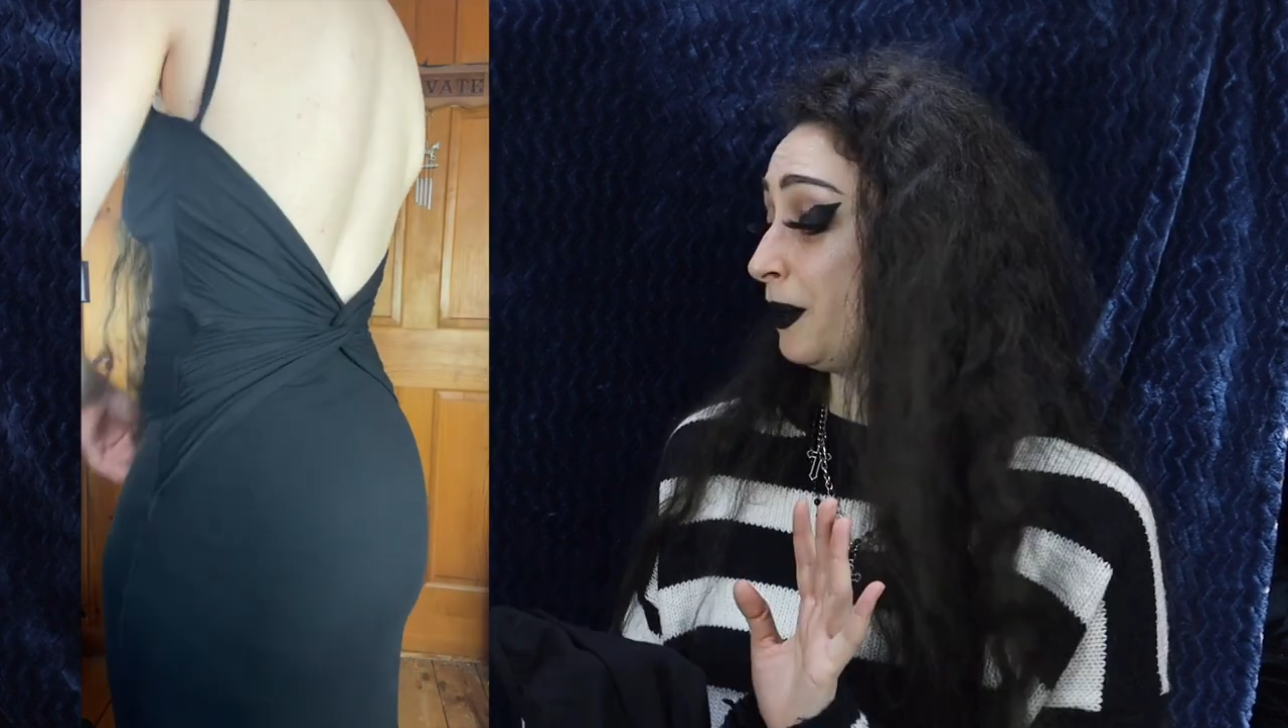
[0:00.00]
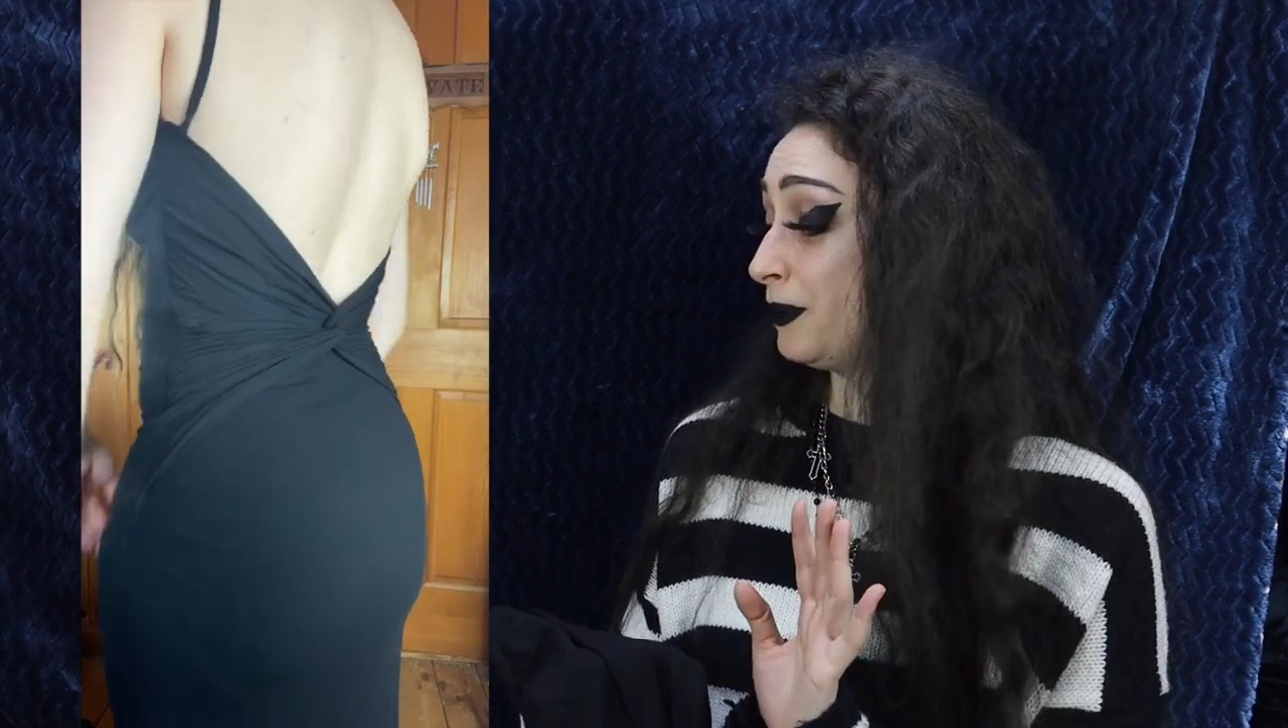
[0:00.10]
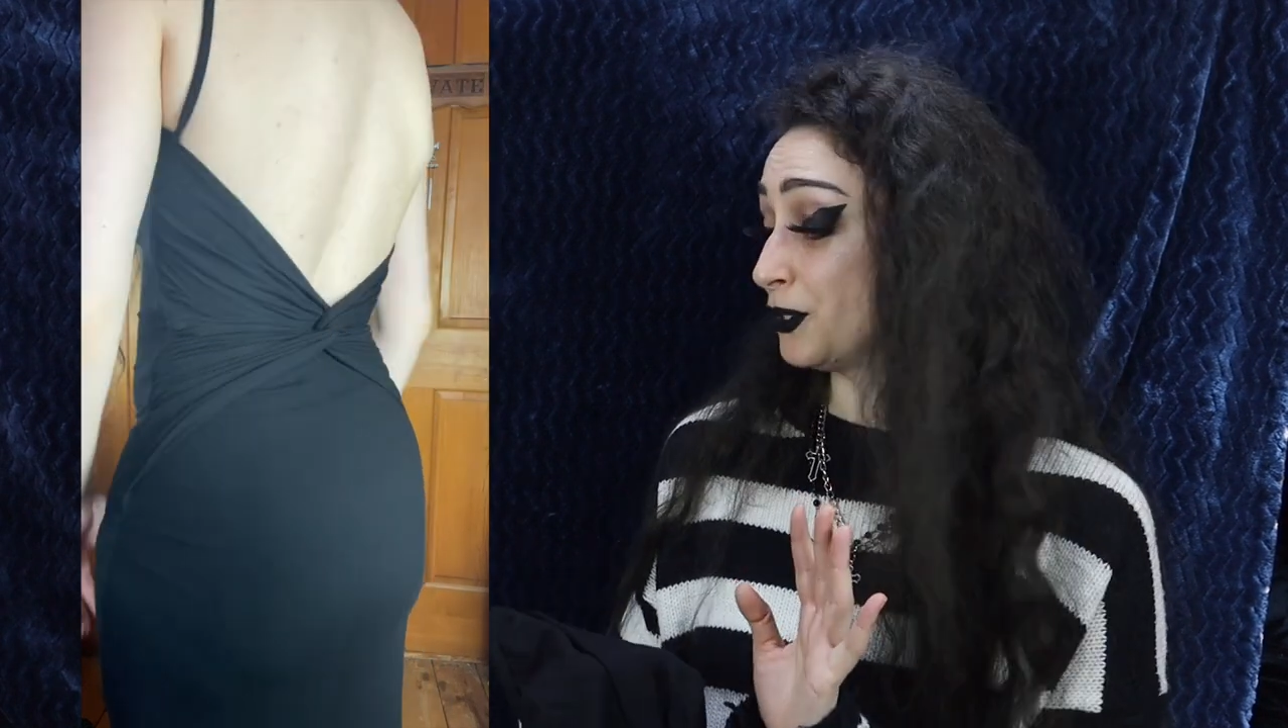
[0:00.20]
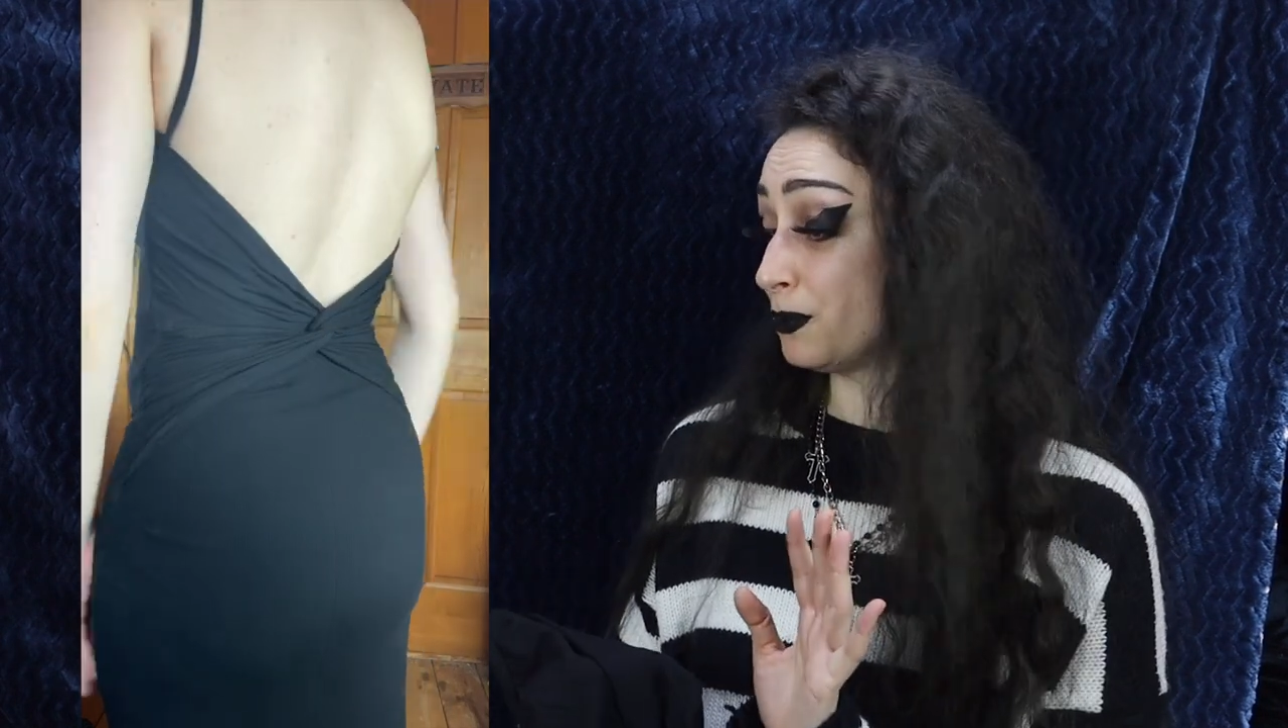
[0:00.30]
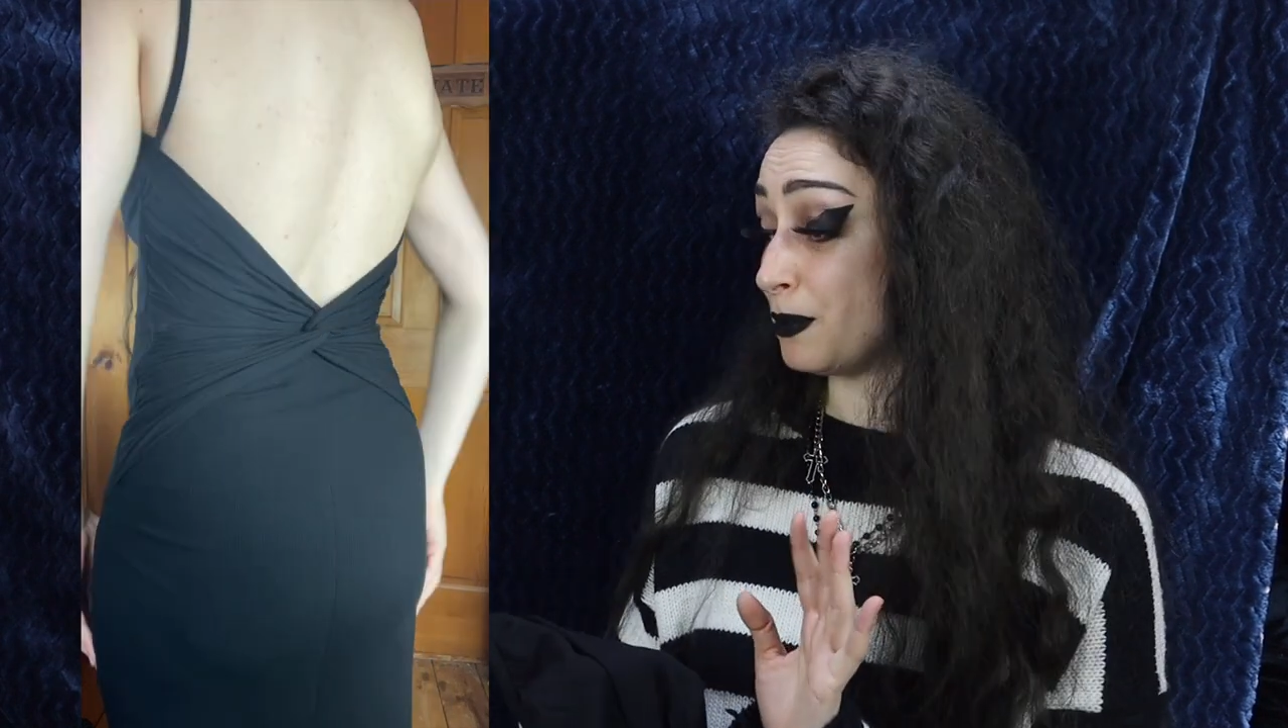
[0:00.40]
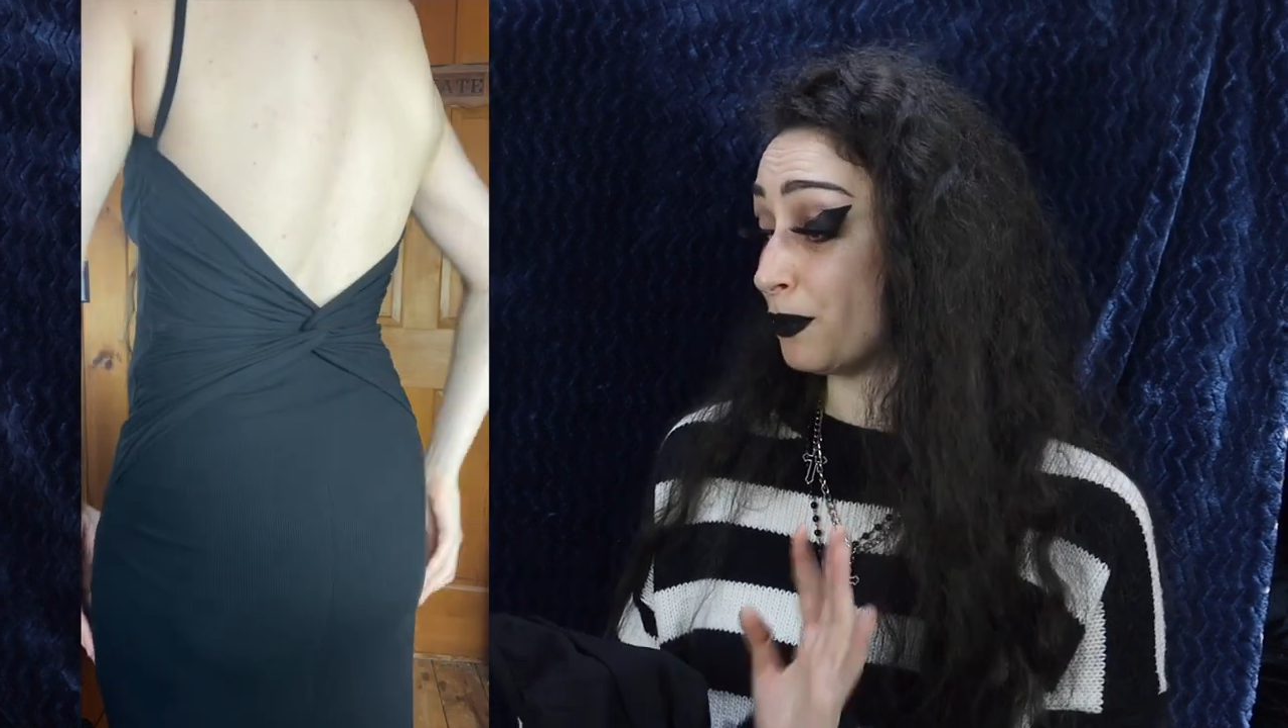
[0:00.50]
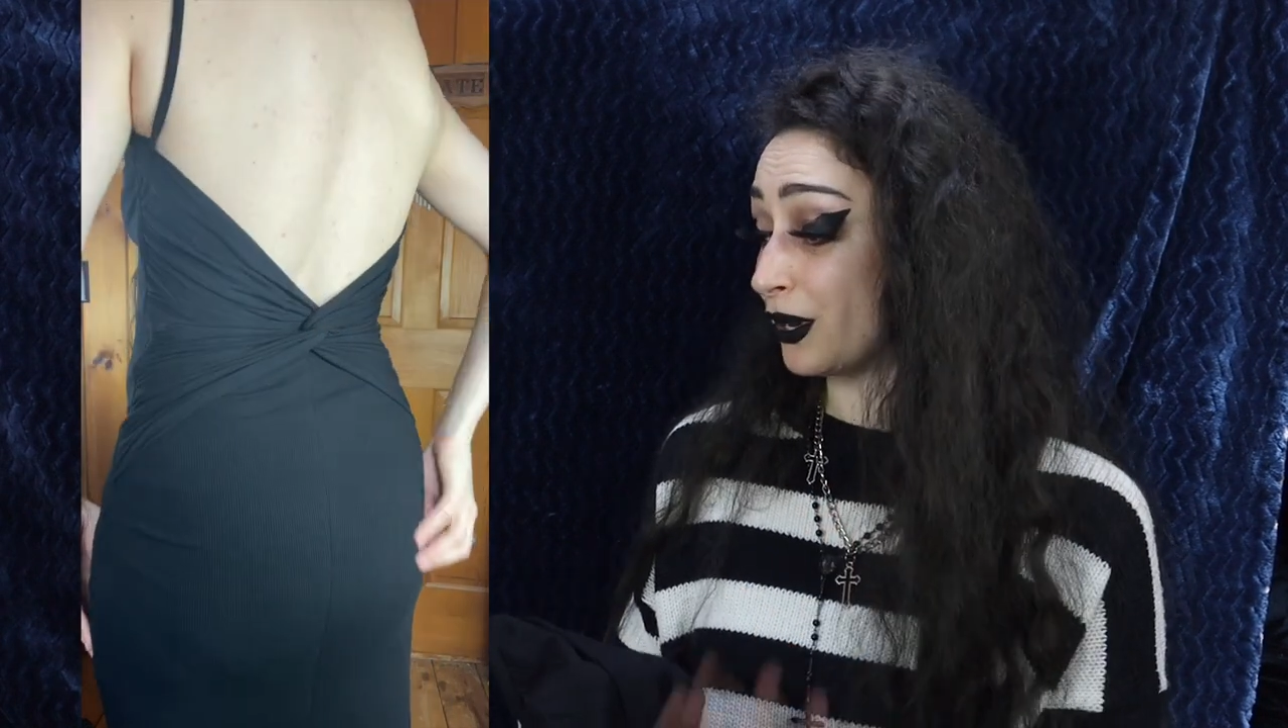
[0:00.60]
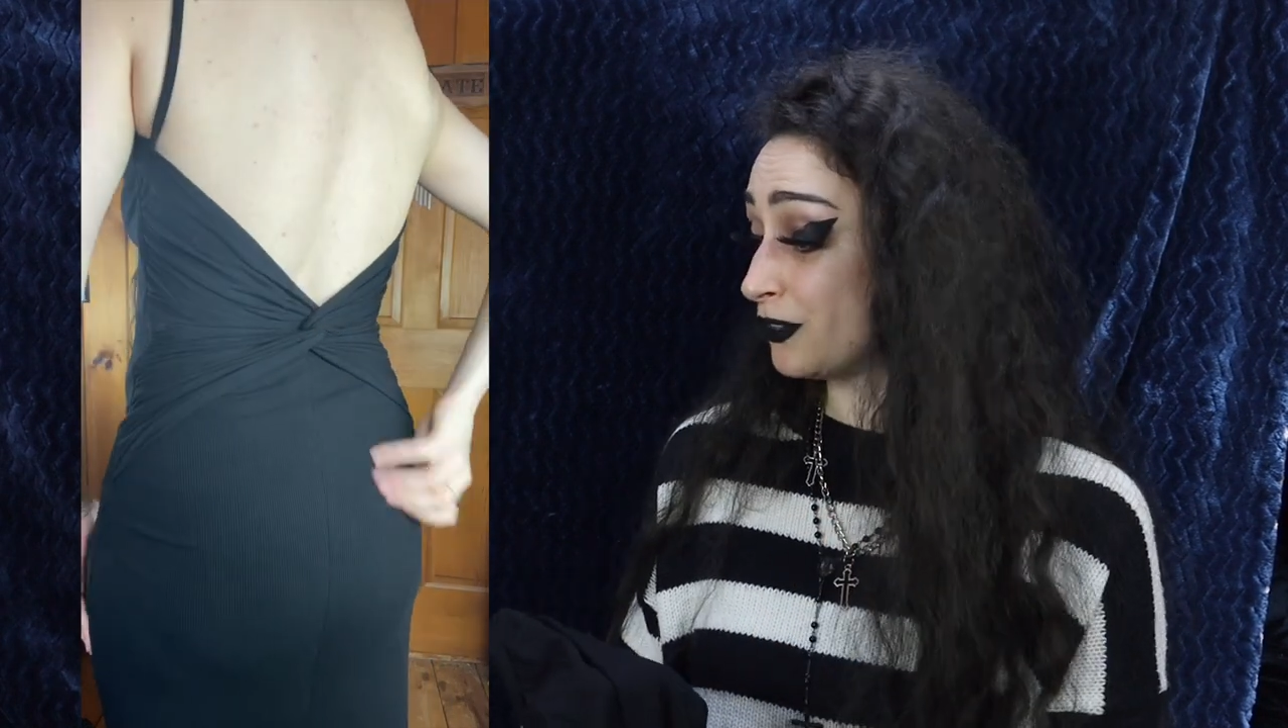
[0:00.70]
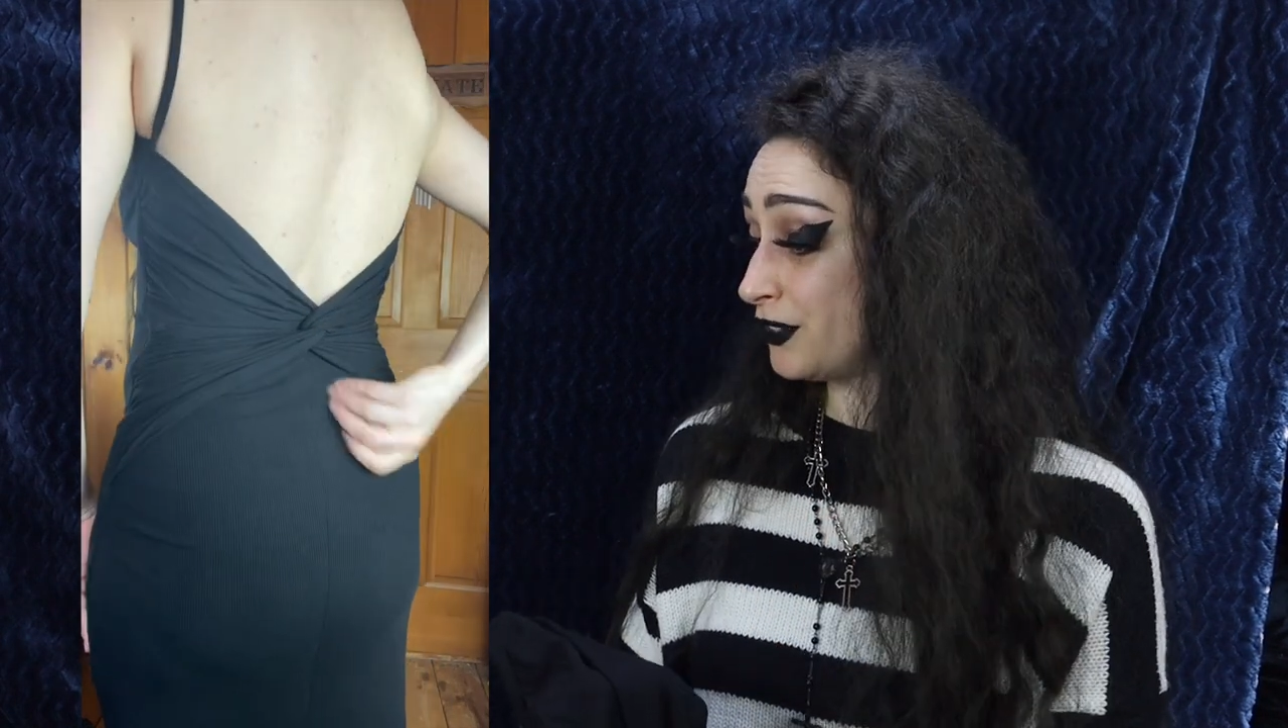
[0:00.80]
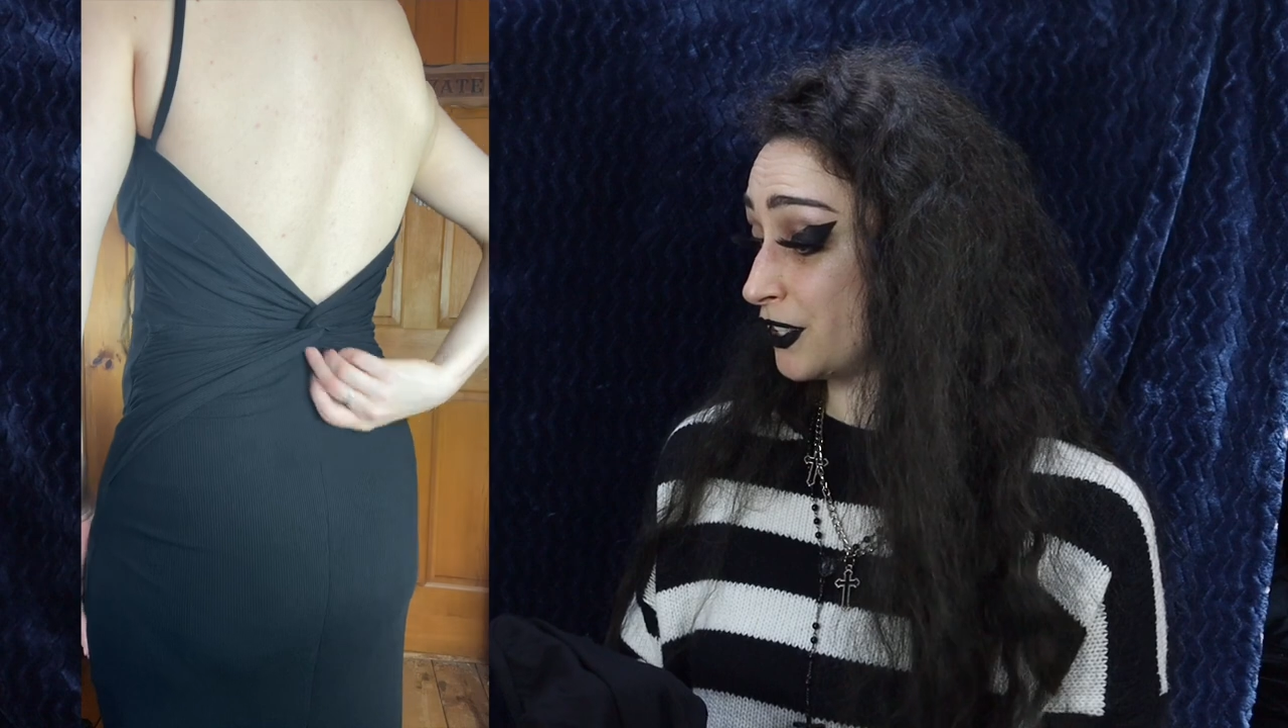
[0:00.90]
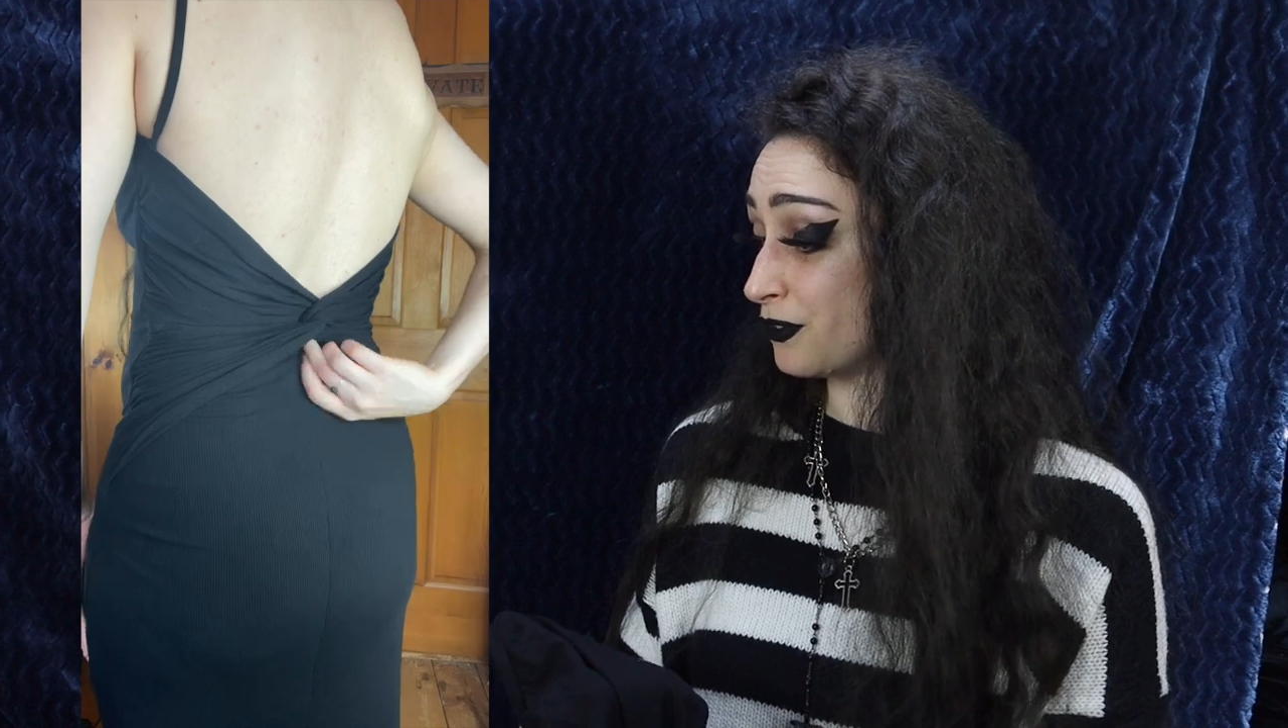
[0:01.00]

This will be perfect